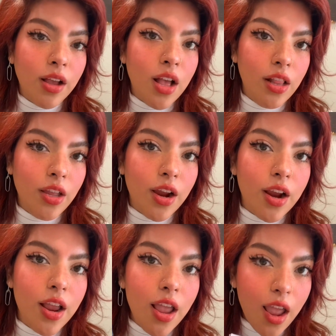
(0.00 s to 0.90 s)
color.
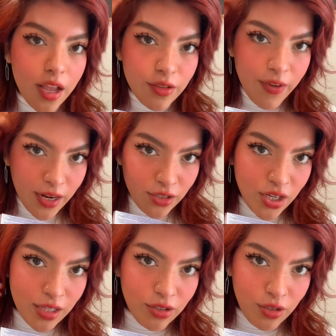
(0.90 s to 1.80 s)
It's very
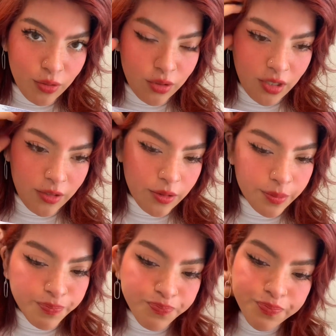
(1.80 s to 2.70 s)
translucent.
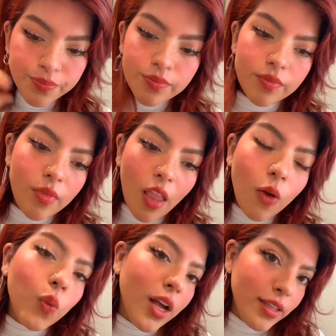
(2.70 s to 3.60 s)

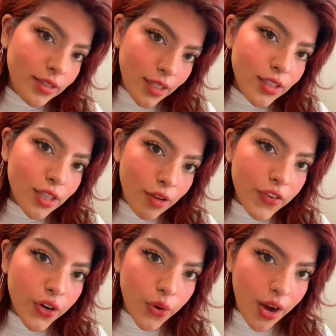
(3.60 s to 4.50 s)
While it does cover
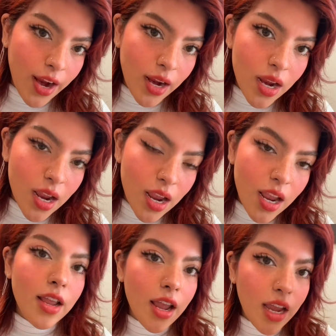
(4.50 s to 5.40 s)
gray,
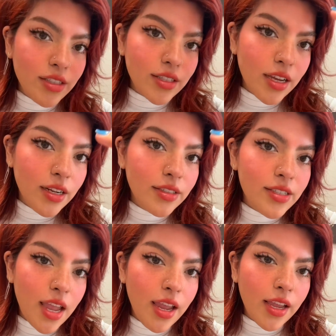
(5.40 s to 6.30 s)
it's gonna
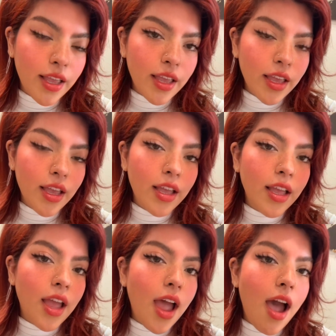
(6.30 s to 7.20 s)
take
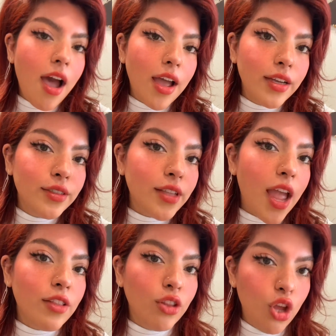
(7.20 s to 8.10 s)
highs
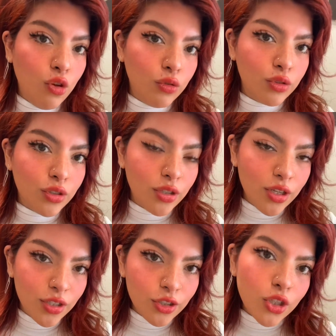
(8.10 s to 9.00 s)
and lows.
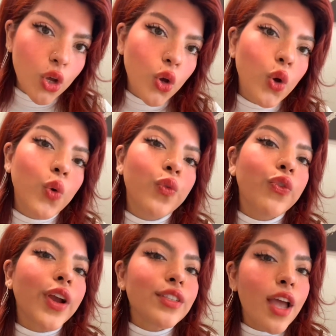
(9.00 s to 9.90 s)
So for
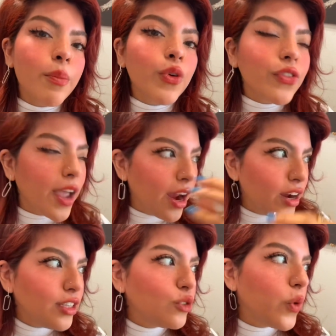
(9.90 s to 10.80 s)
example, in the
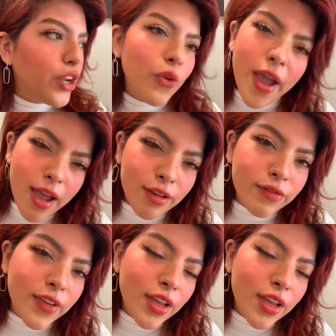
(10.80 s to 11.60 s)
areas where you have